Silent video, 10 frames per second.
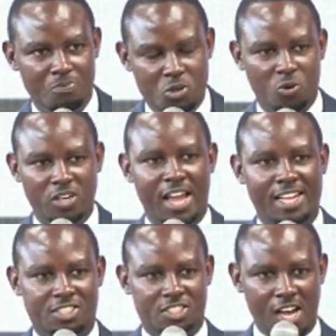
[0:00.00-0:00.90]
simply
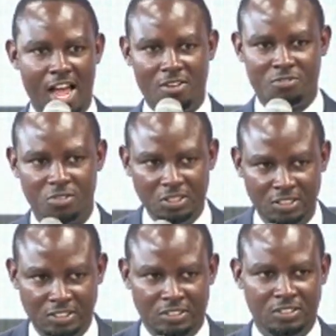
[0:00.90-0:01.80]
purely as,
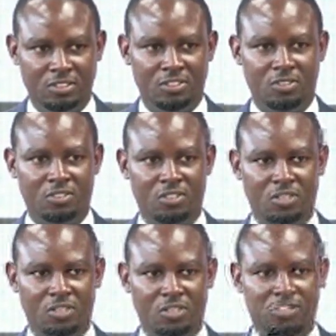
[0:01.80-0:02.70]

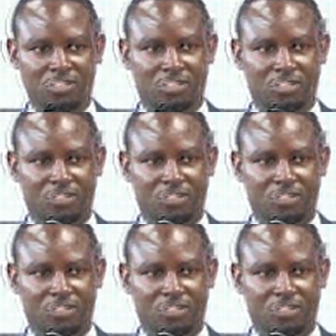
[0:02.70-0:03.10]
you know,